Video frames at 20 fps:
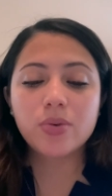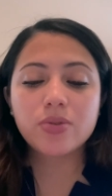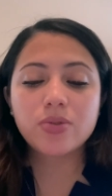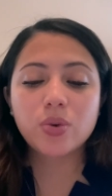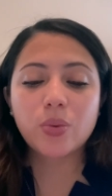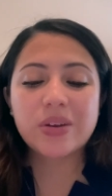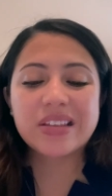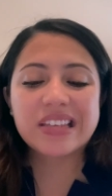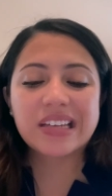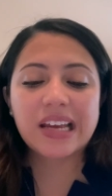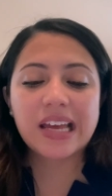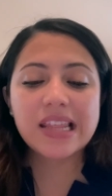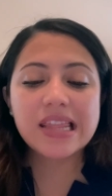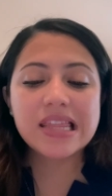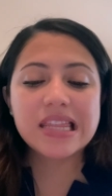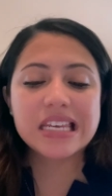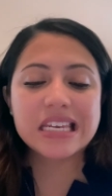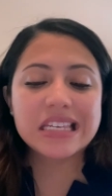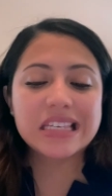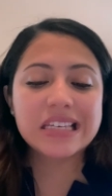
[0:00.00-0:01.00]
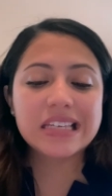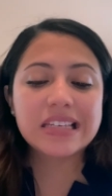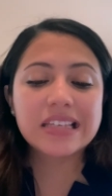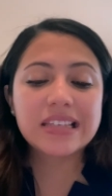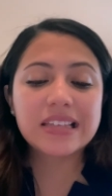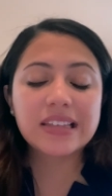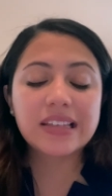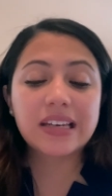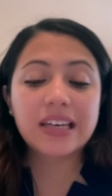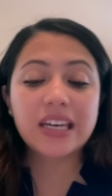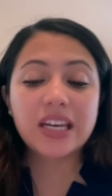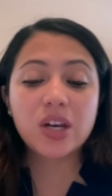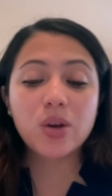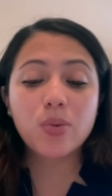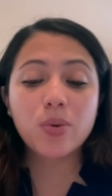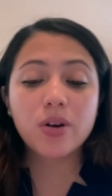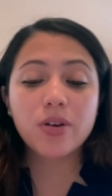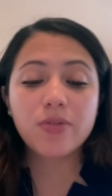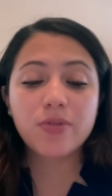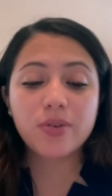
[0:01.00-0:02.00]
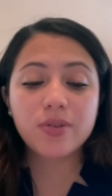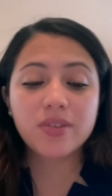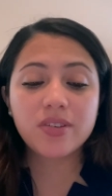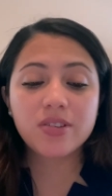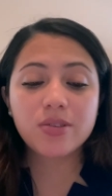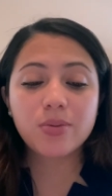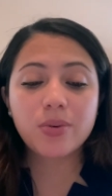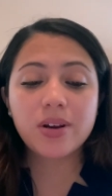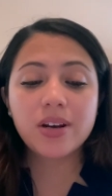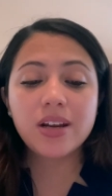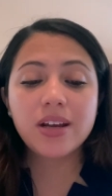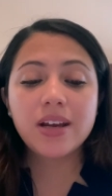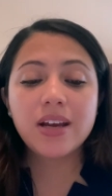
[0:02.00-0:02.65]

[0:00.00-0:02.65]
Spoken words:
So once again, this is the key word for this one.